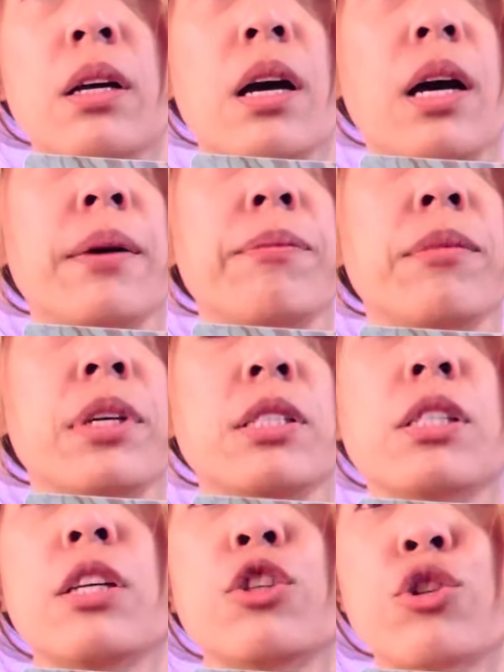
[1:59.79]
um,
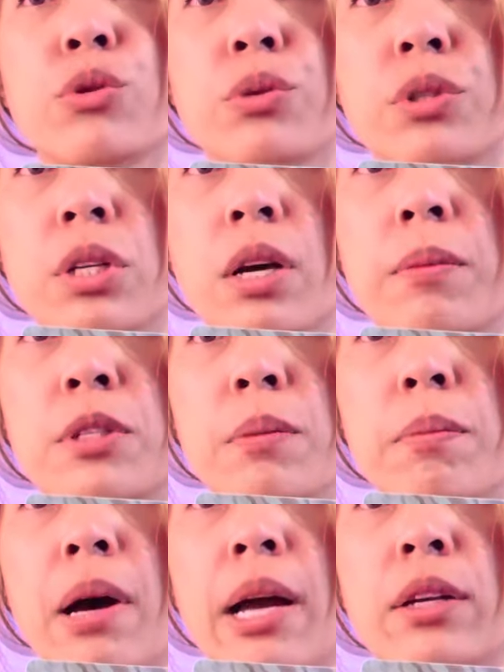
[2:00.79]
see a truce come to
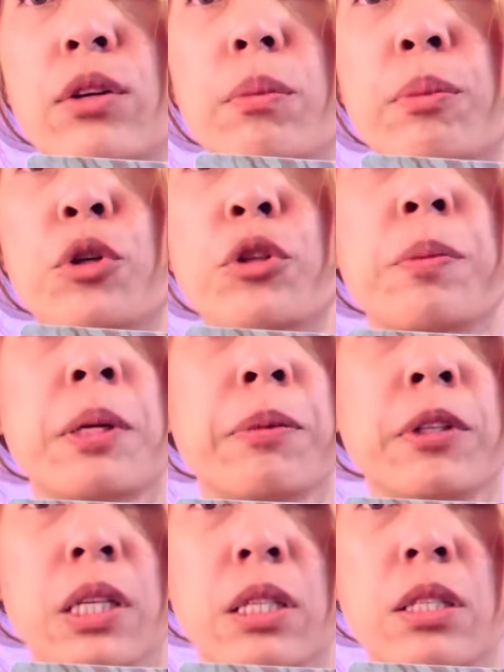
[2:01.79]
mind or both
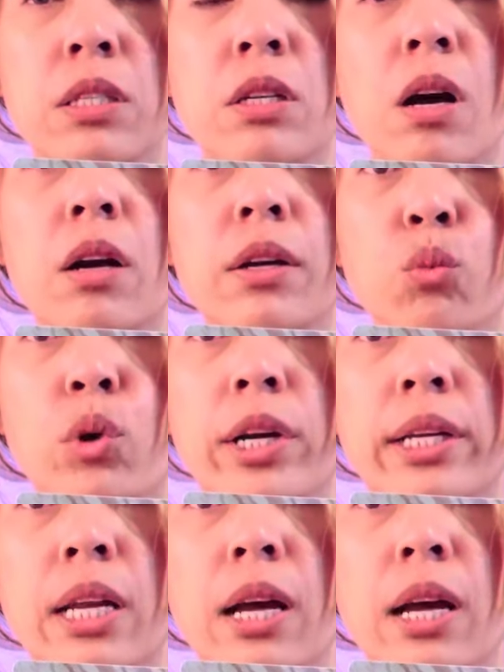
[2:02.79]
people need to talk and work it